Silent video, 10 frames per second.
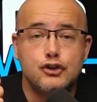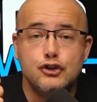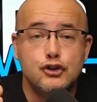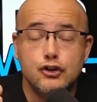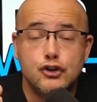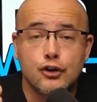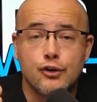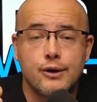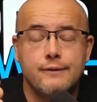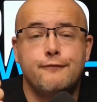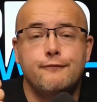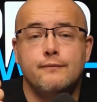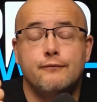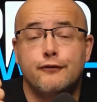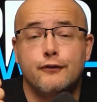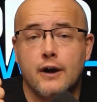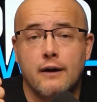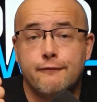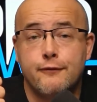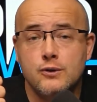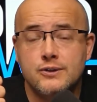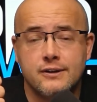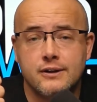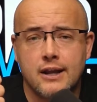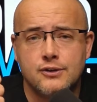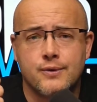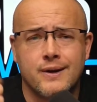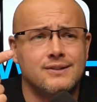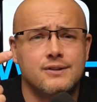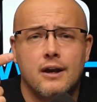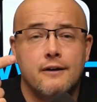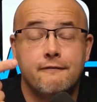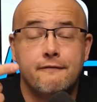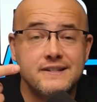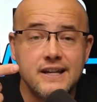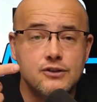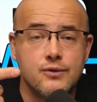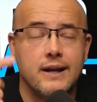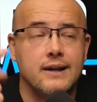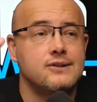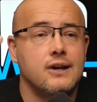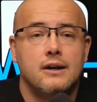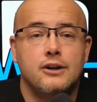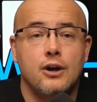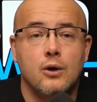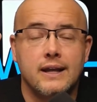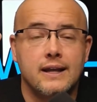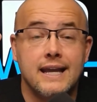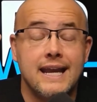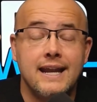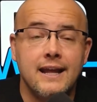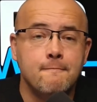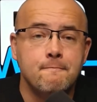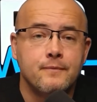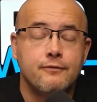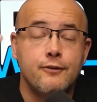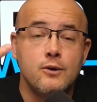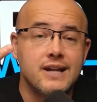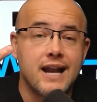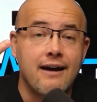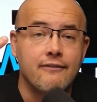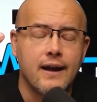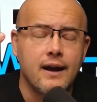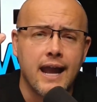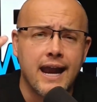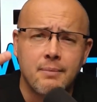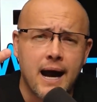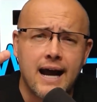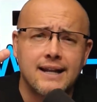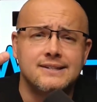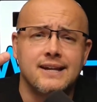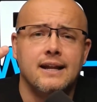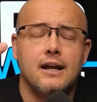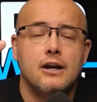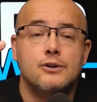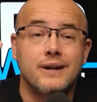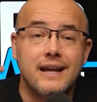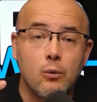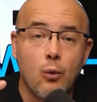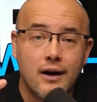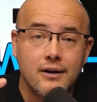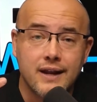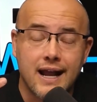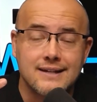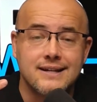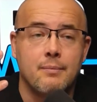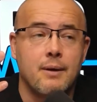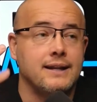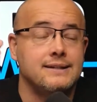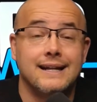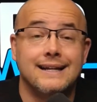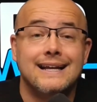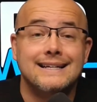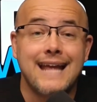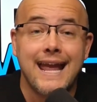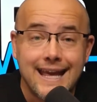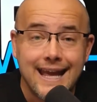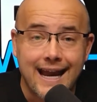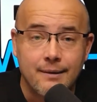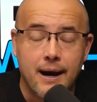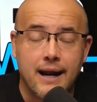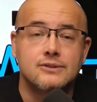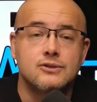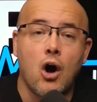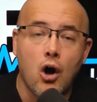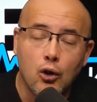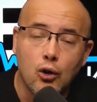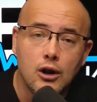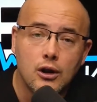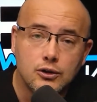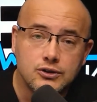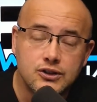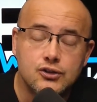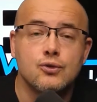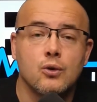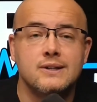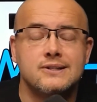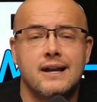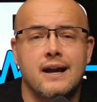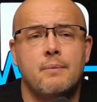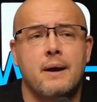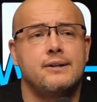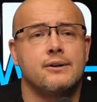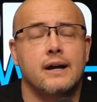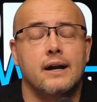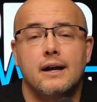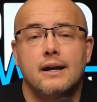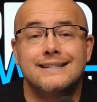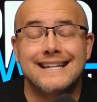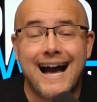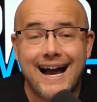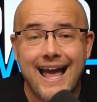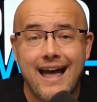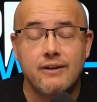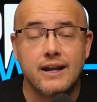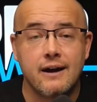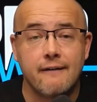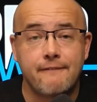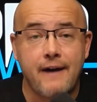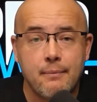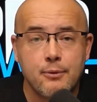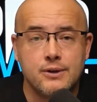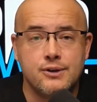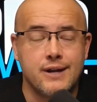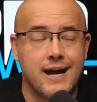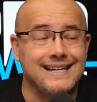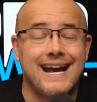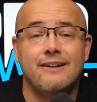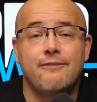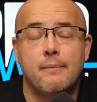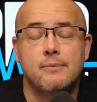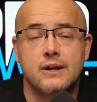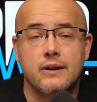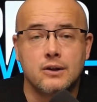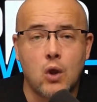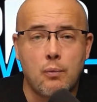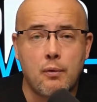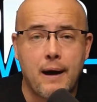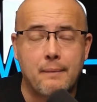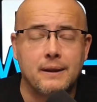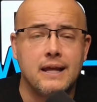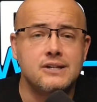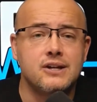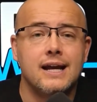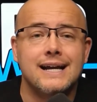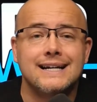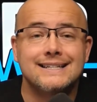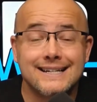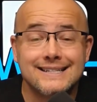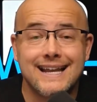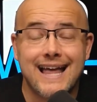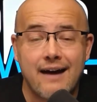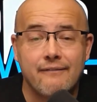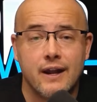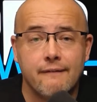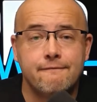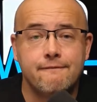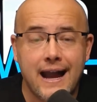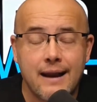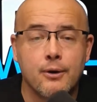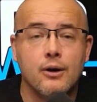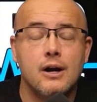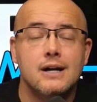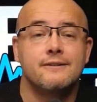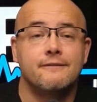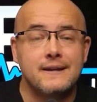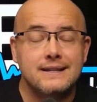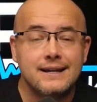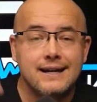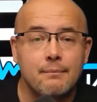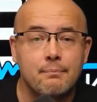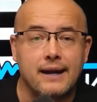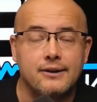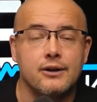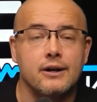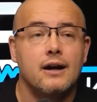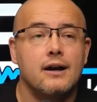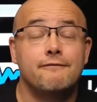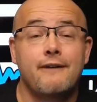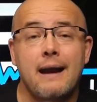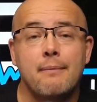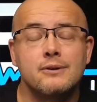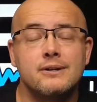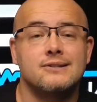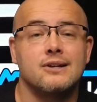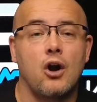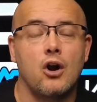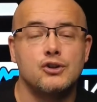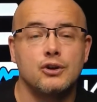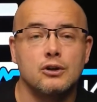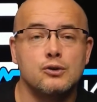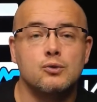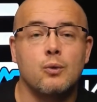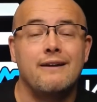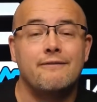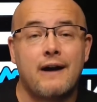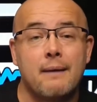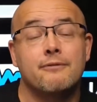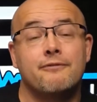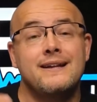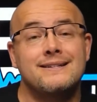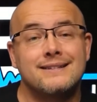Sugary foods and drinks, fizzy drinks, eating foods that have antibiotics in it, drinking water that has antibiotics in it, taking antibiotics, all destroys the gut bacteria. Not having enough fiber in your diet. 95% of the global population doesn't have enough fiber to feed the gut bacteria. Fiber doesn't cause you to lose weight. Fiber feeds the